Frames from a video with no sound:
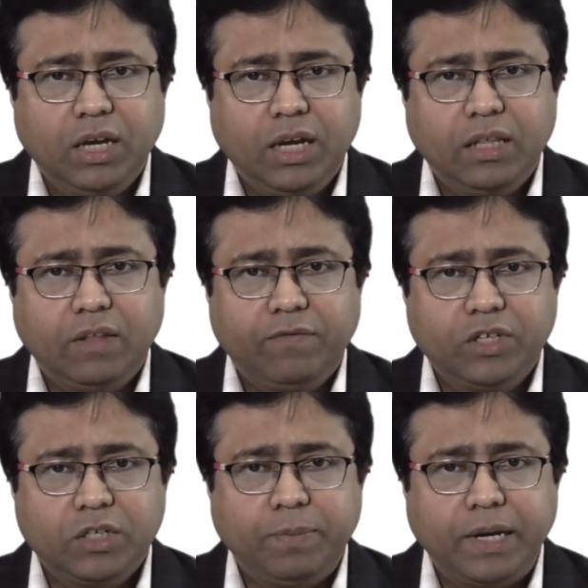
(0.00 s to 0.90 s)
And the
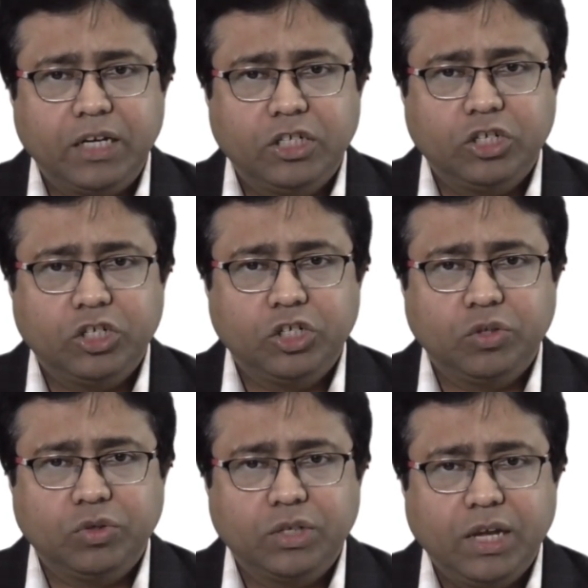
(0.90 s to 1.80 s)
first panel actually
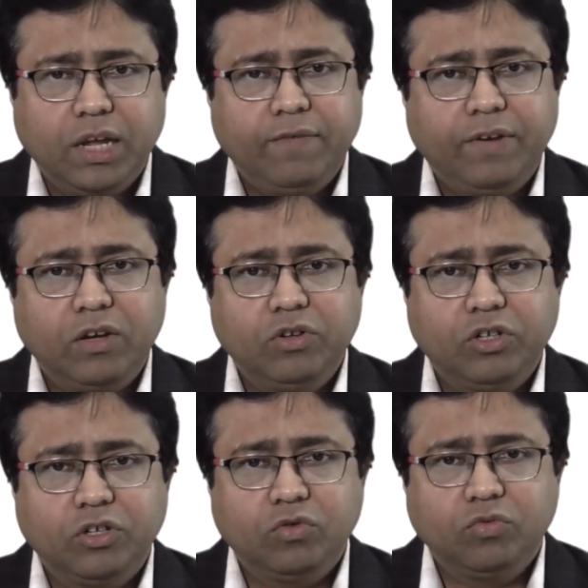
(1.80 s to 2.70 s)
shows a value
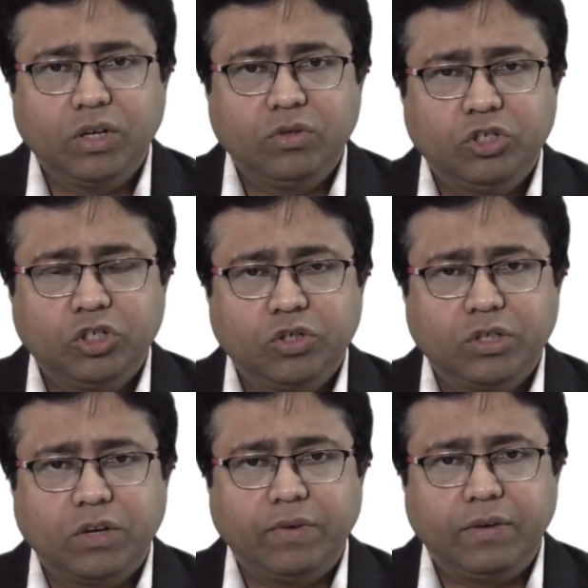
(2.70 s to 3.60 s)
equal to 1, which shows
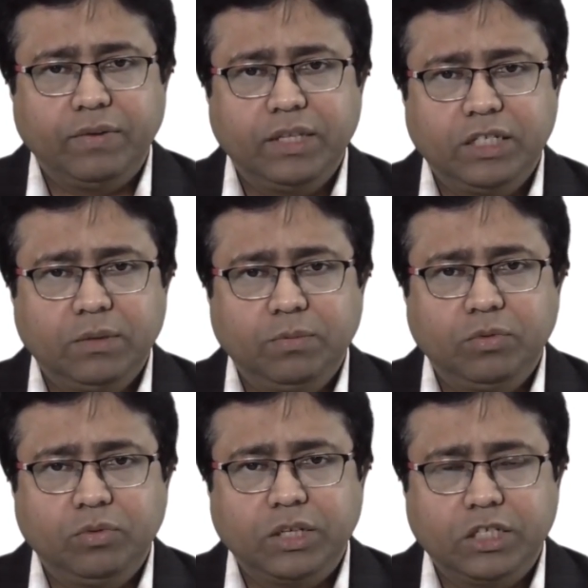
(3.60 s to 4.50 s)
that wherever there is a
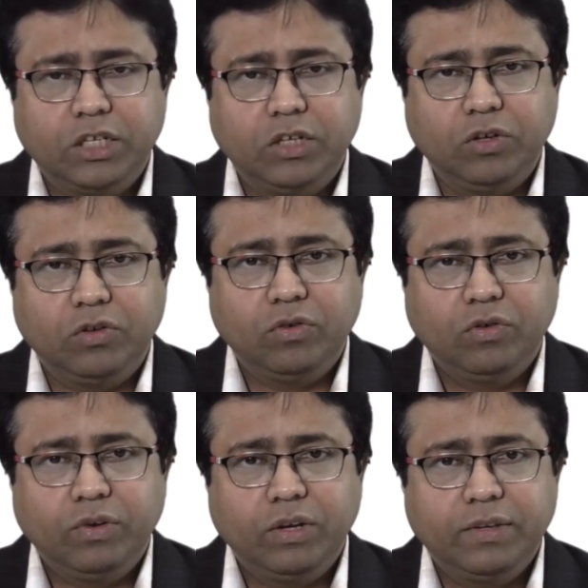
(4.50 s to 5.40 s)
blue, there is a yellow.
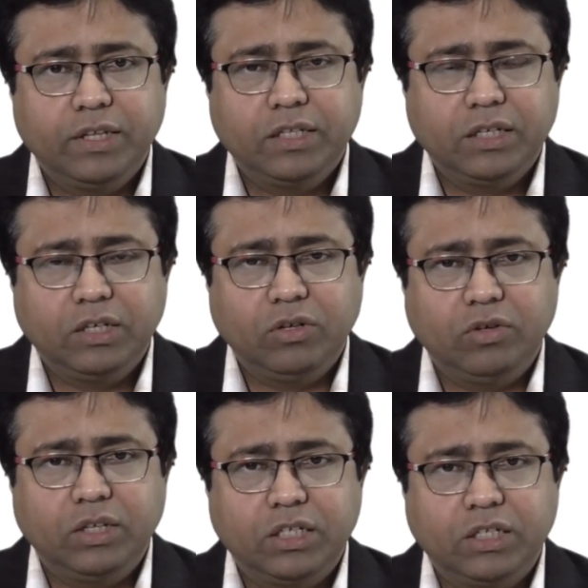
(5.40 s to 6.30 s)
Wherever there is a
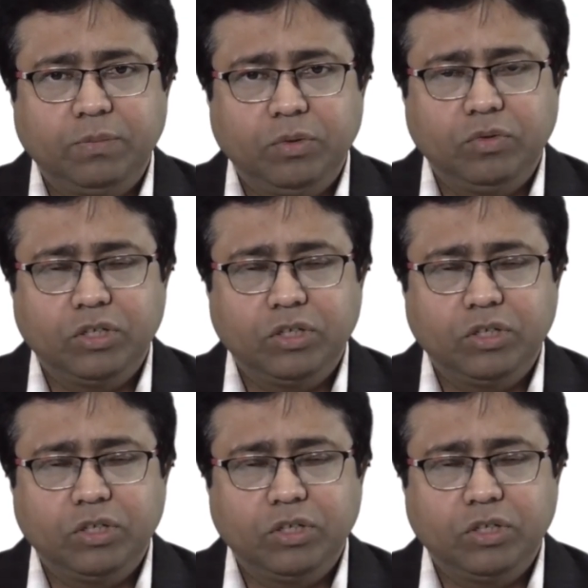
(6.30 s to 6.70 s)
yellow, there is a blue.